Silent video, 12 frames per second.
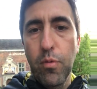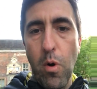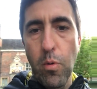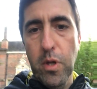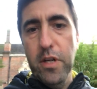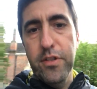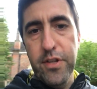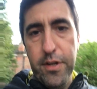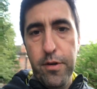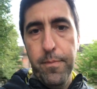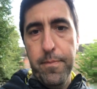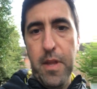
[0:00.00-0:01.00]
What we're going to
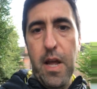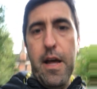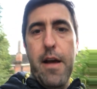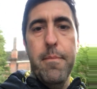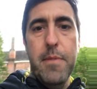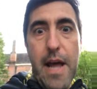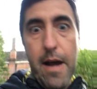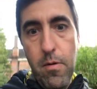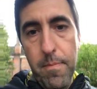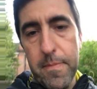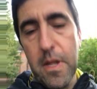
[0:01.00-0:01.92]
do now